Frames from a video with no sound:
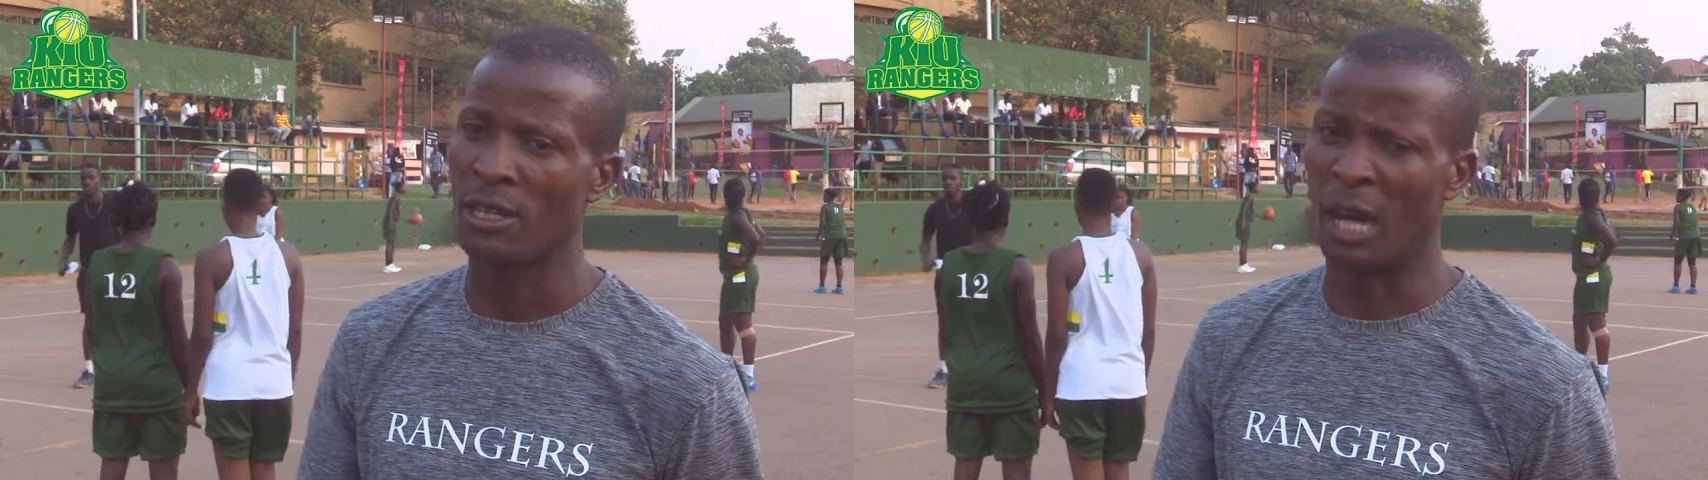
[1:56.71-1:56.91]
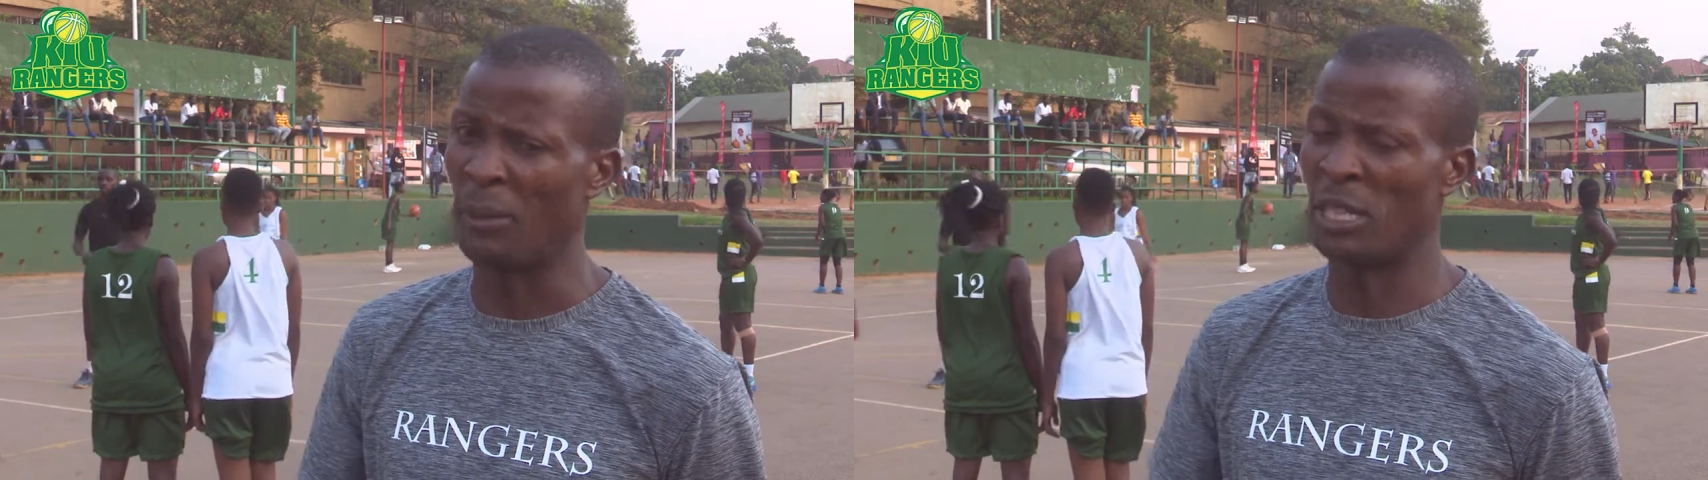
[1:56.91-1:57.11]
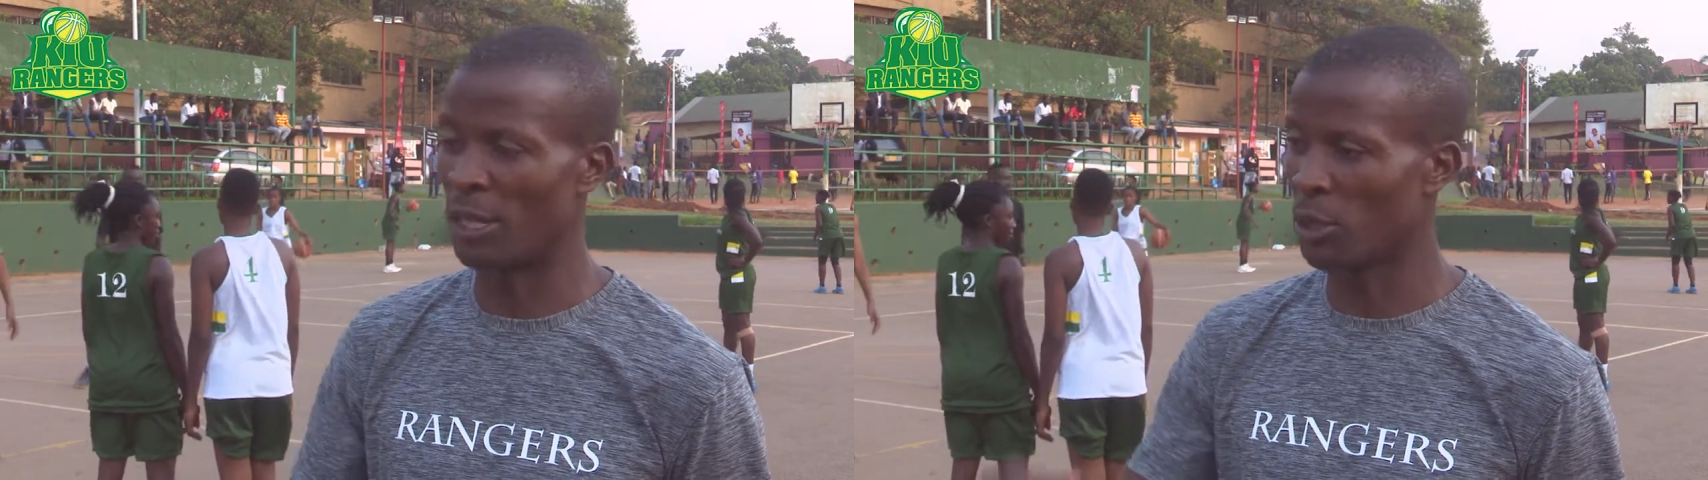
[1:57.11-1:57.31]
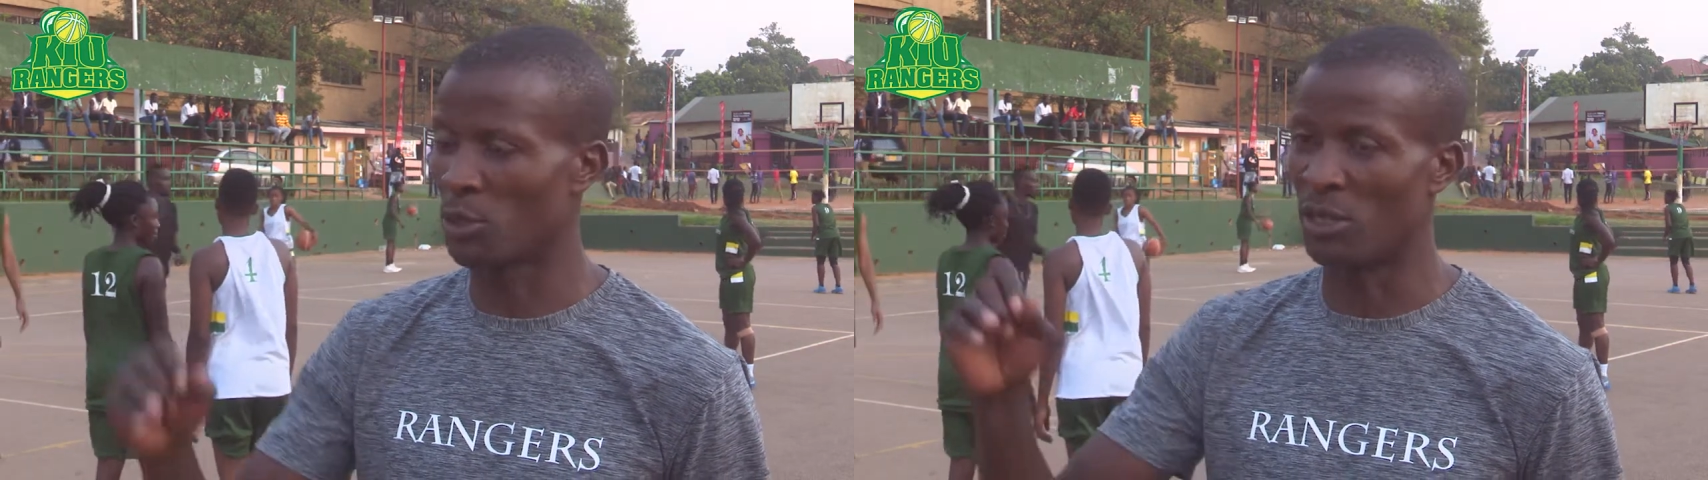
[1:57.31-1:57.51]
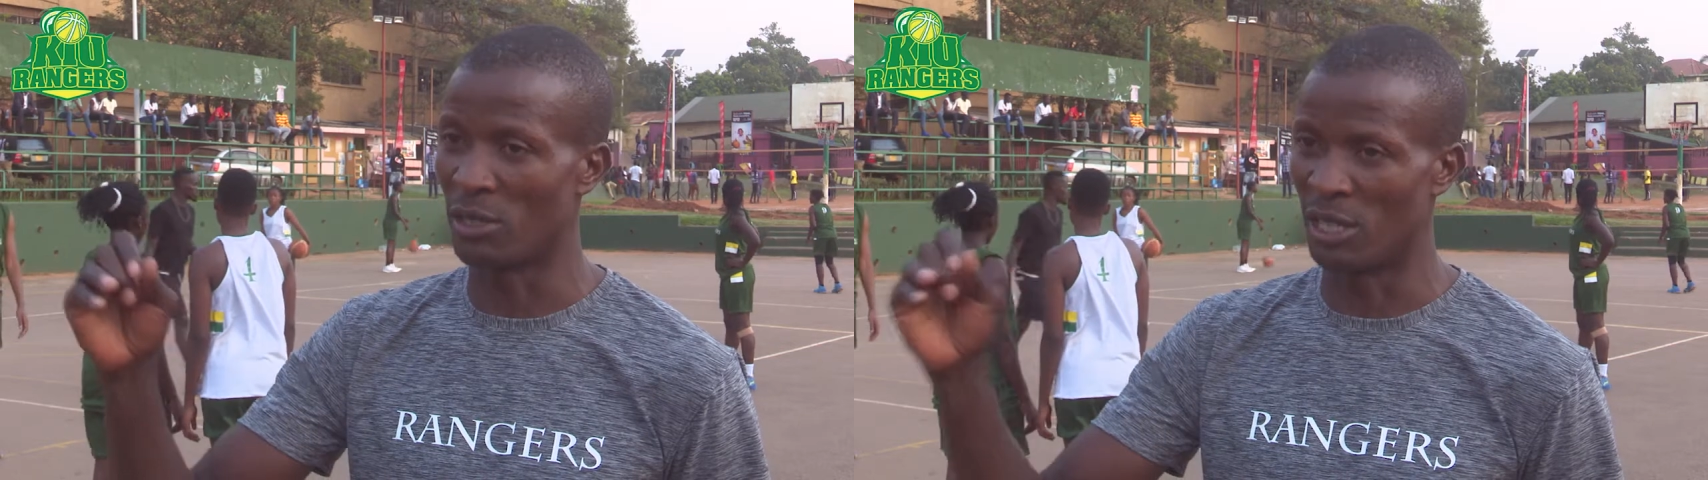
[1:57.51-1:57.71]
I mean, there are
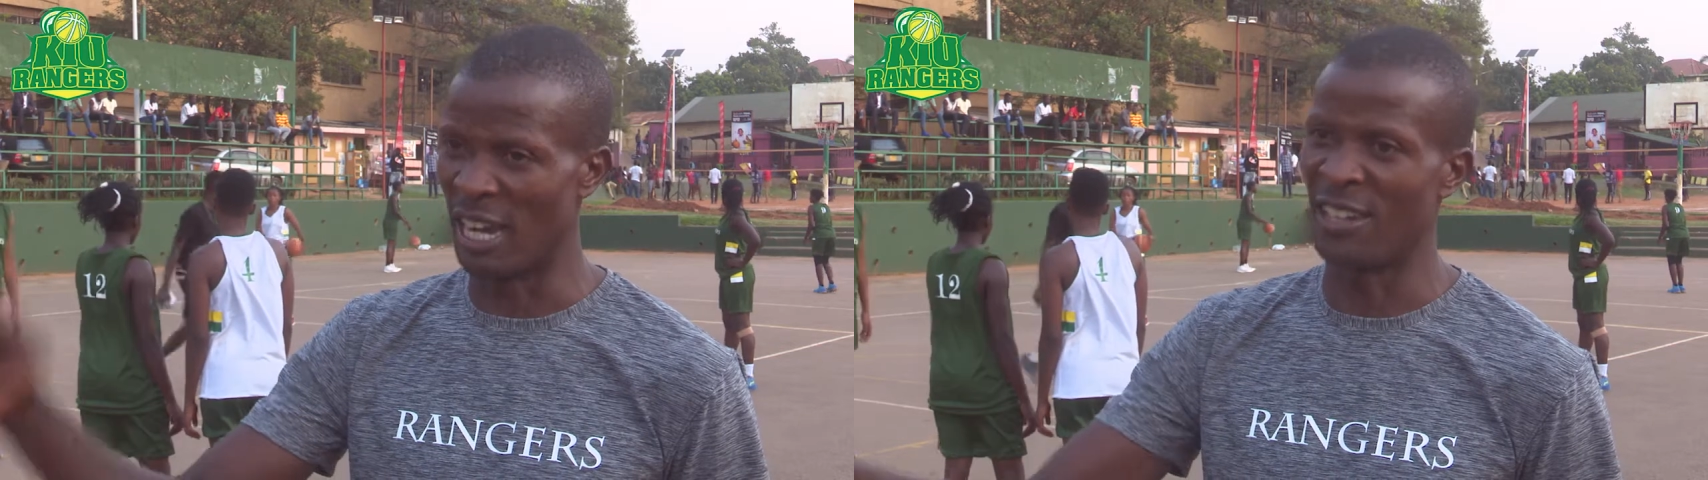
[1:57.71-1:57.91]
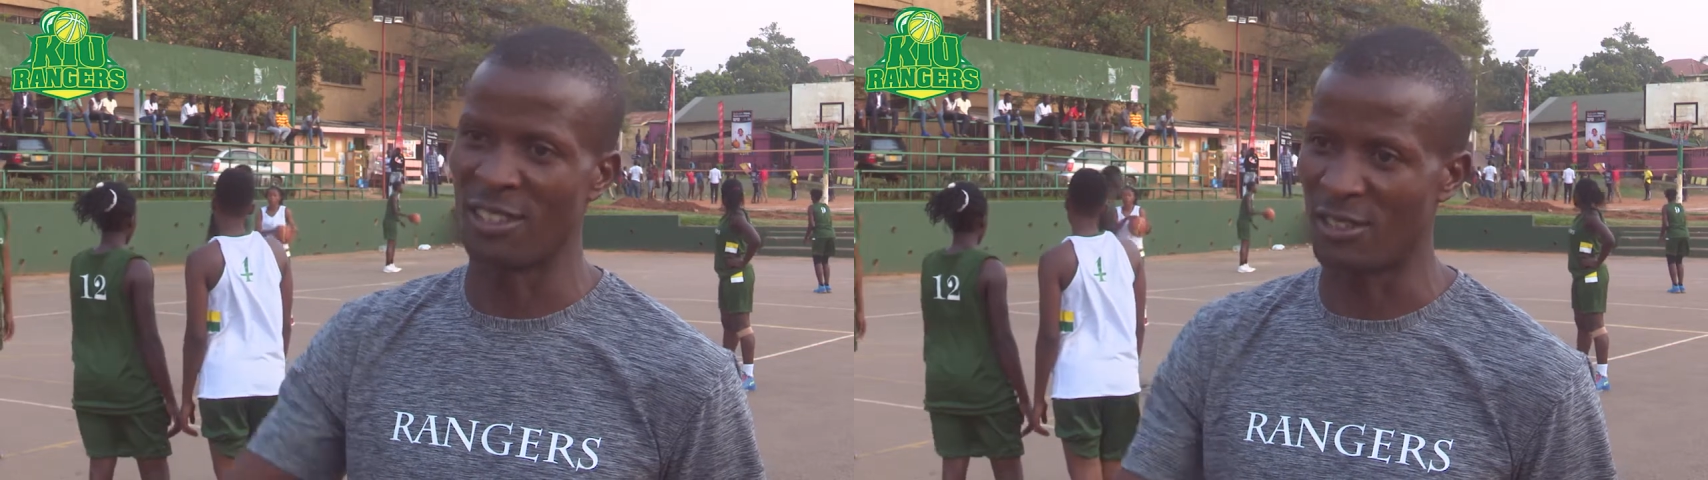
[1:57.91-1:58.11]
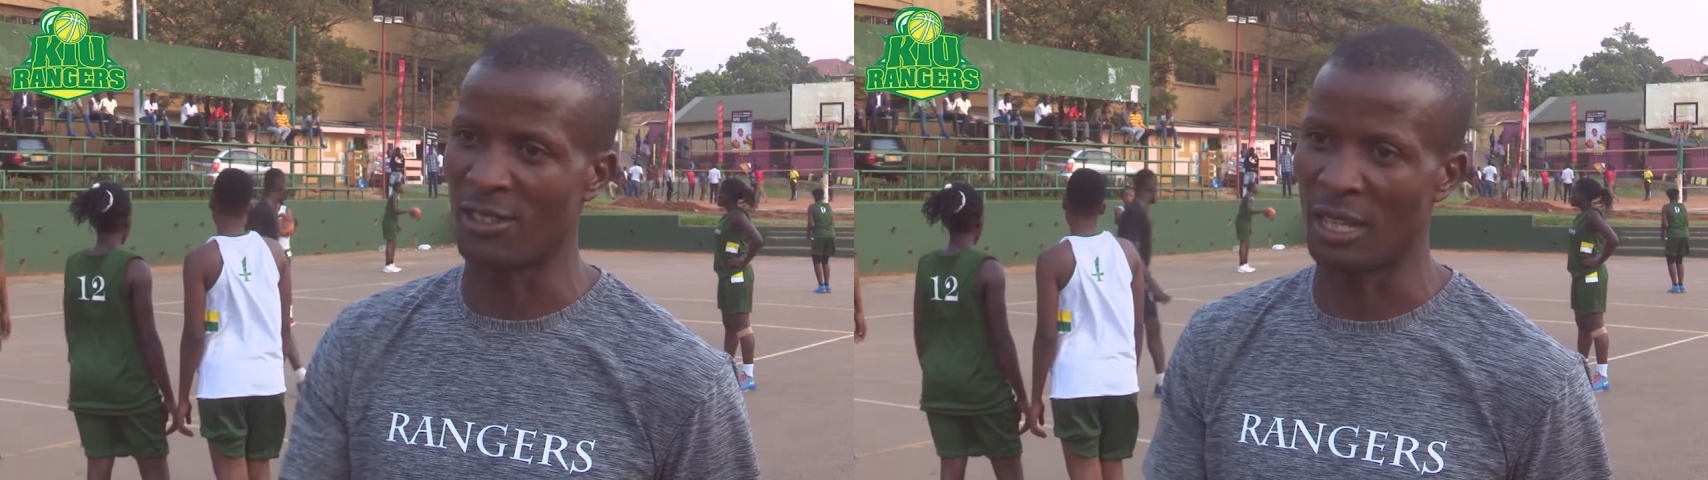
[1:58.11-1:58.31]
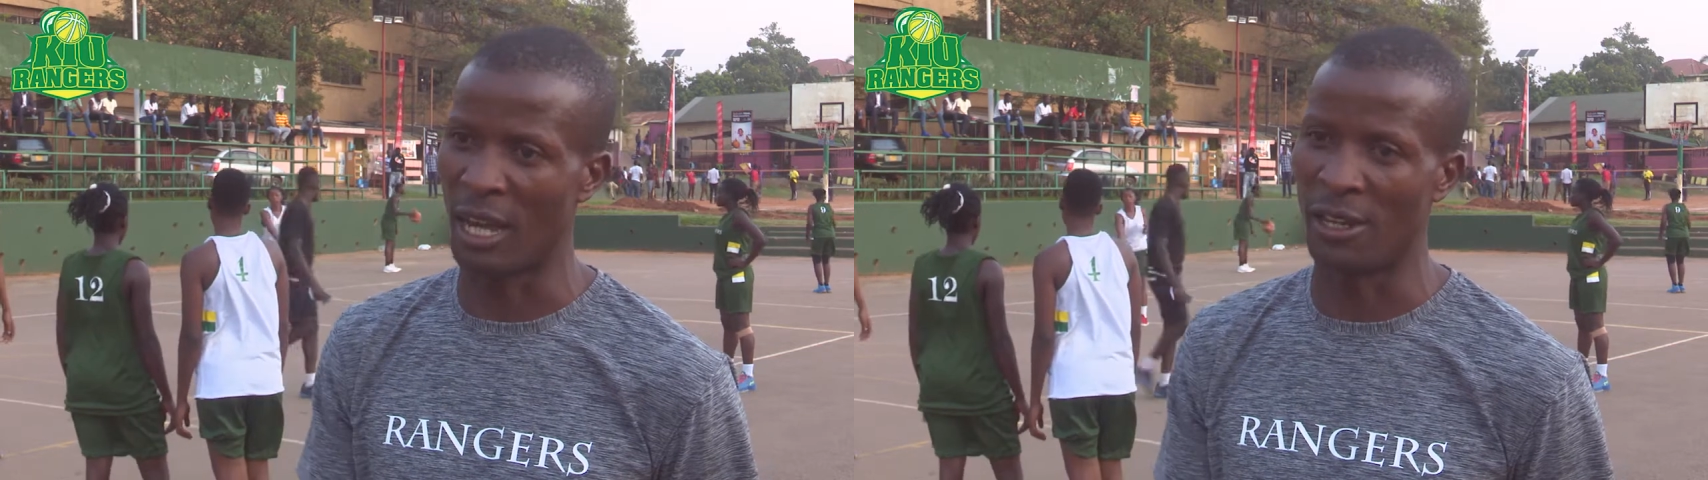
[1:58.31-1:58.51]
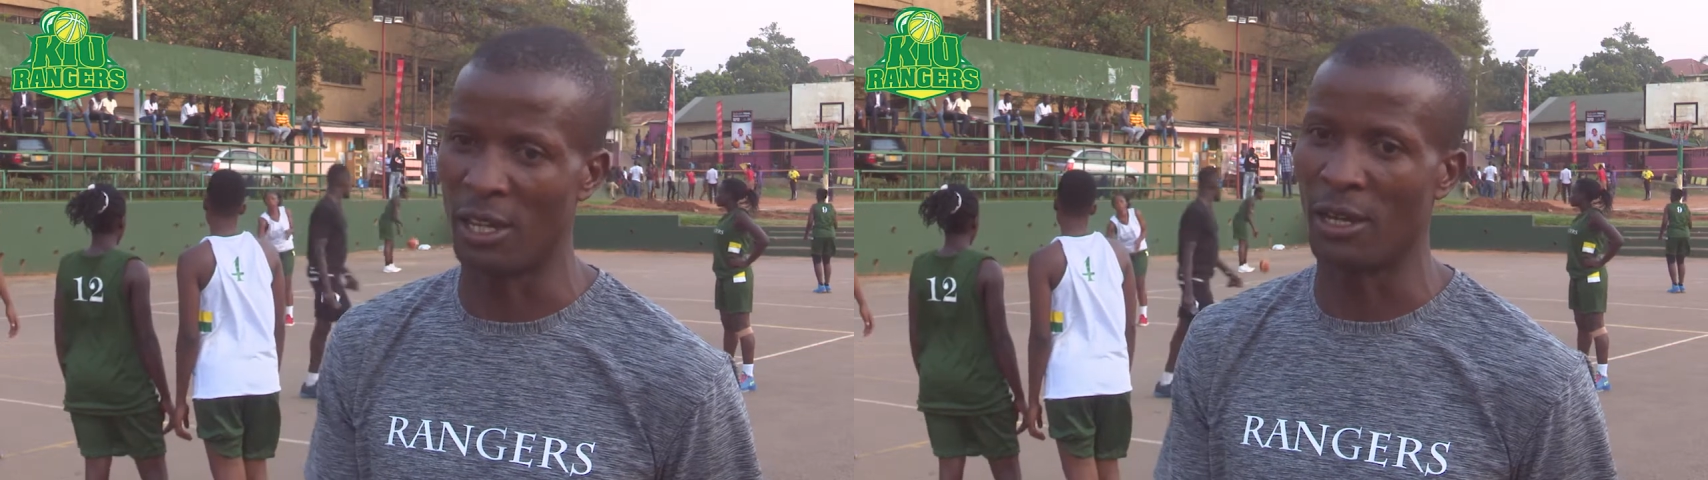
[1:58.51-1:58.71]
lots of A's
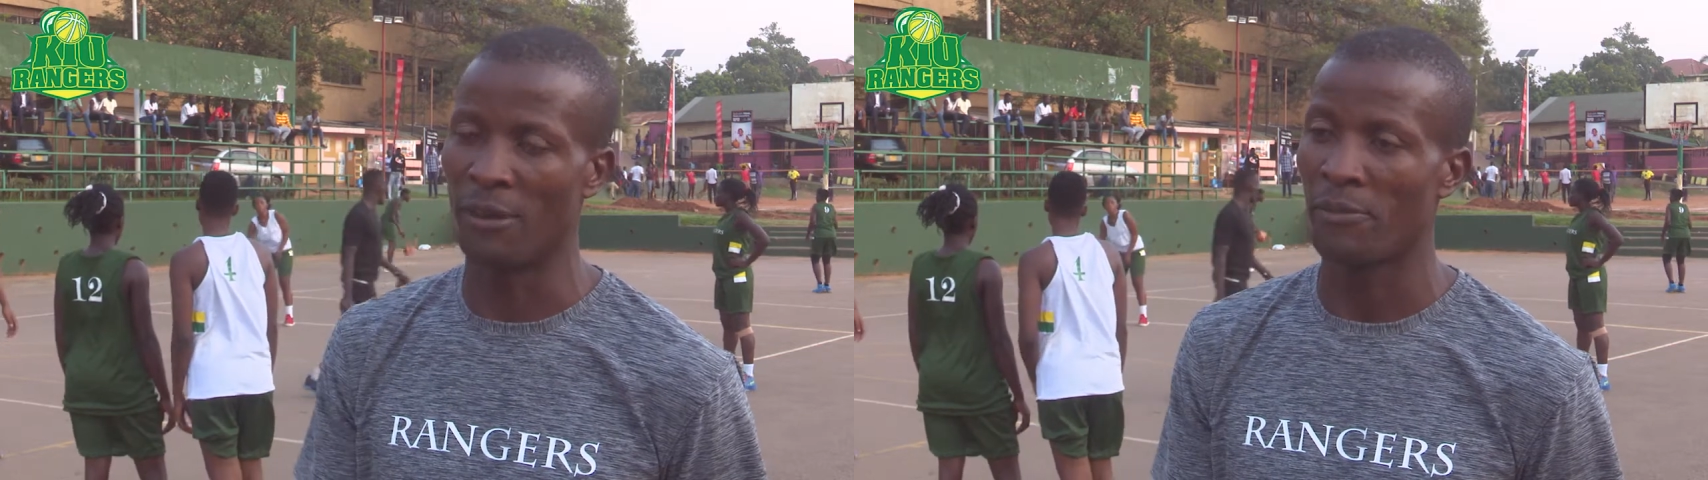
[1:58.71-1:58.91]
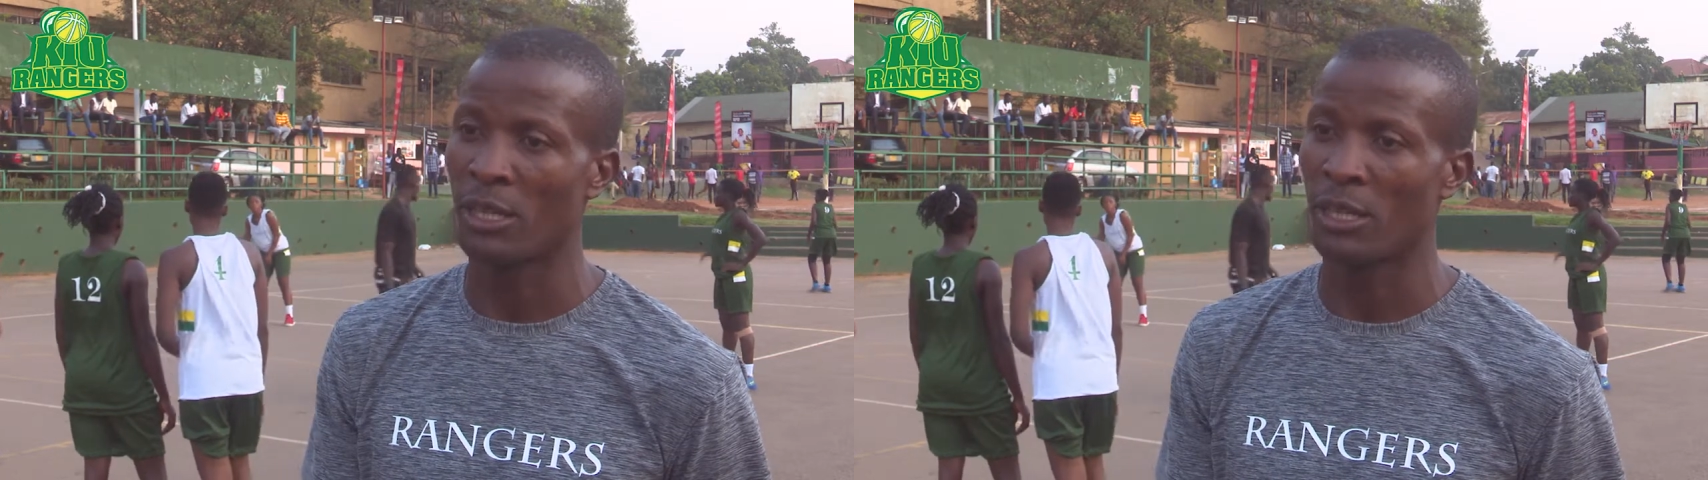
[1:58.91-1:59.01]
here.